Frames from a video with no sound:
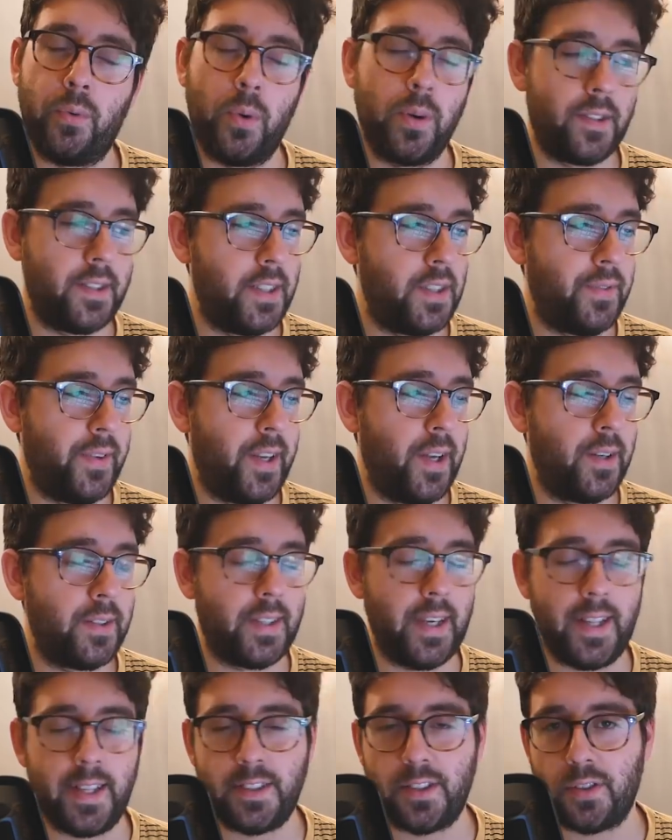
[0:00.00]
for watching these videos.
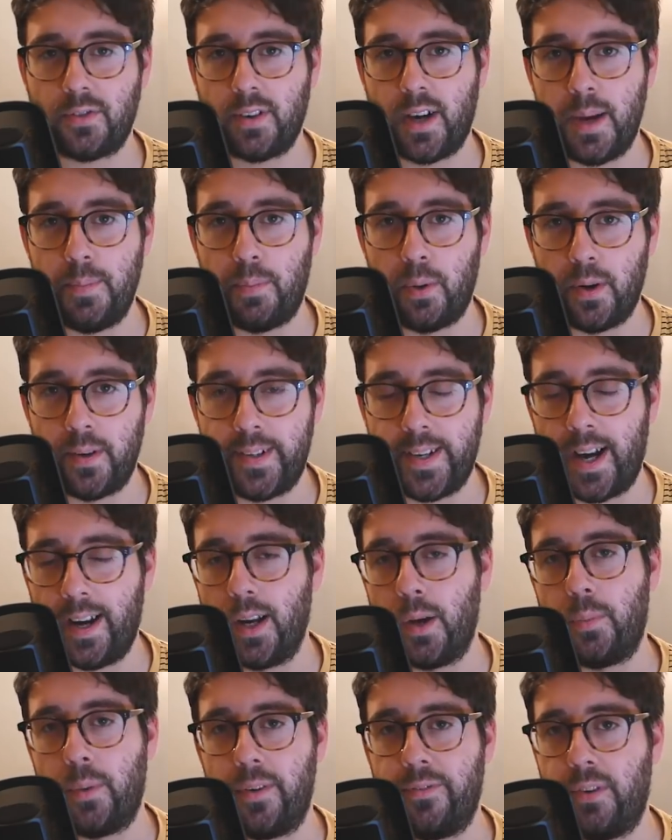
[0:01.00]
Hit that subscribe button,
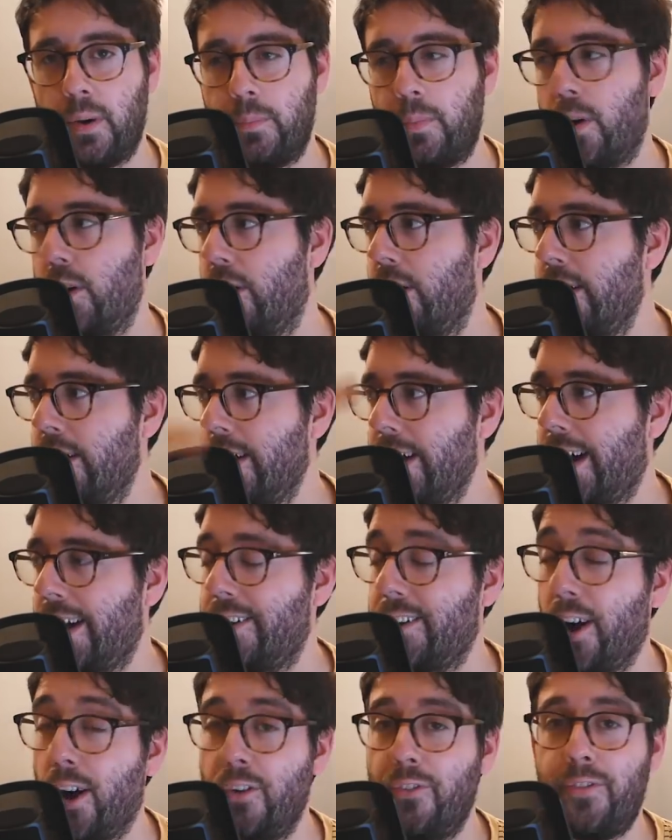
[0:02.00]
download OneFootball,
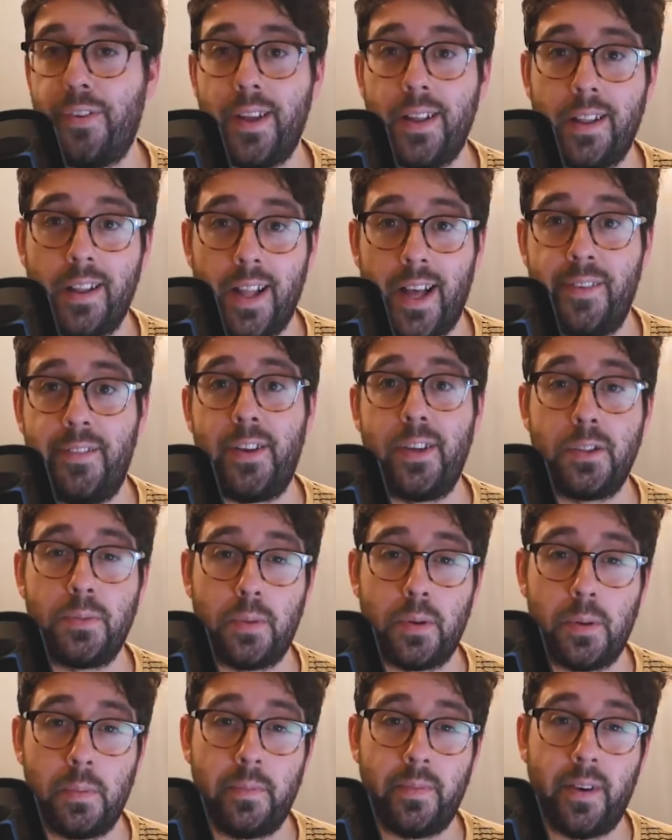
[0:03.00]
and hopefully the live videos will
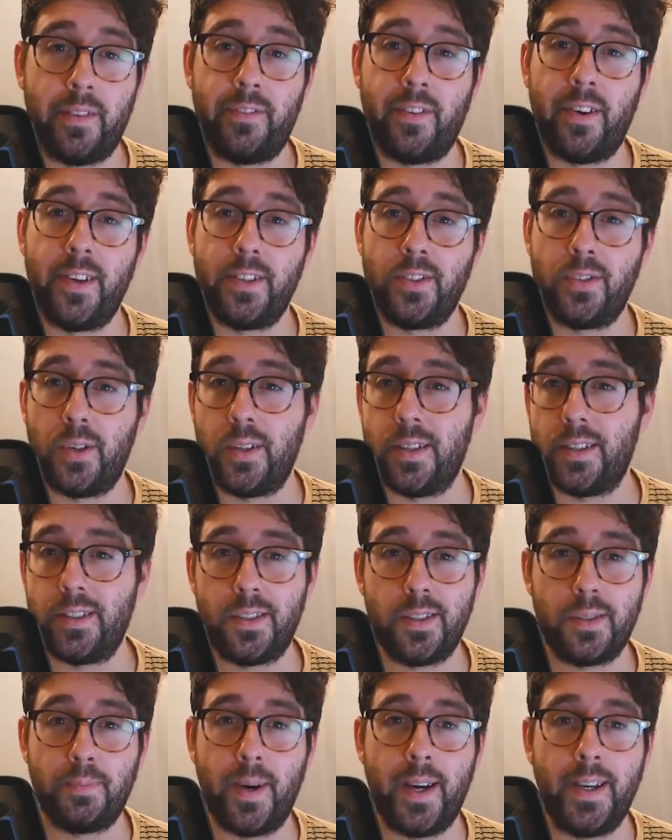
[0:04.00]
be coming back very soon. This
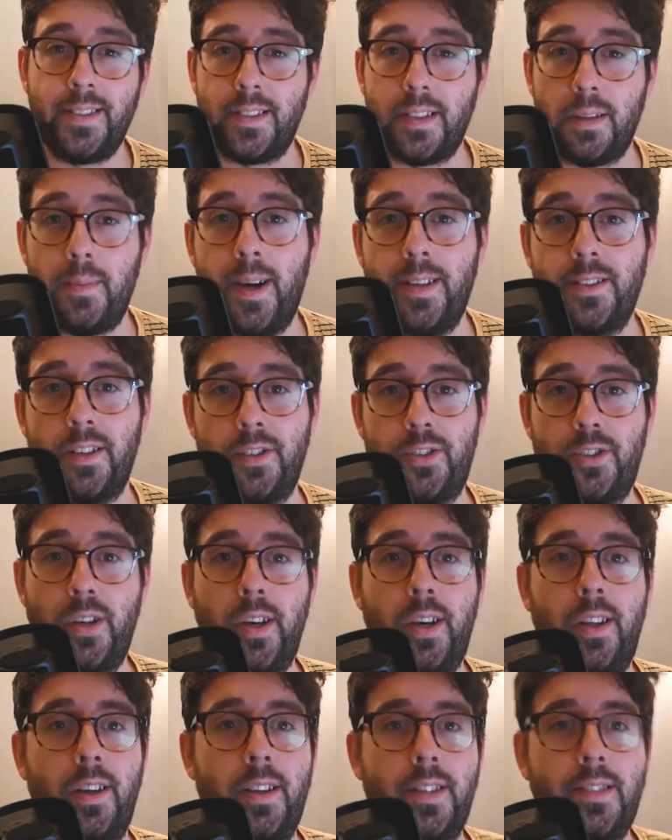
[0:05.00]
just place is a mess, I'll show
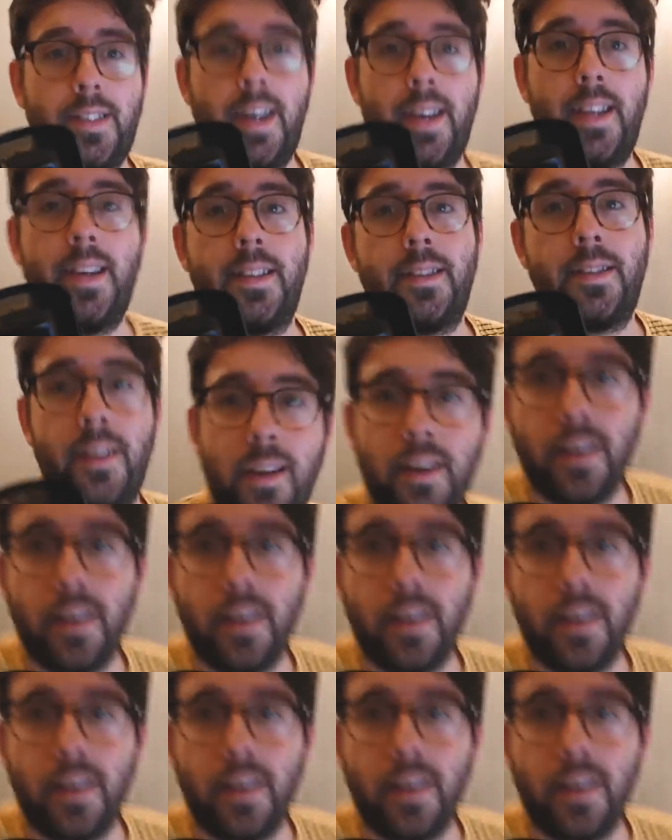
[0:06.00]
you. Look at the state of this.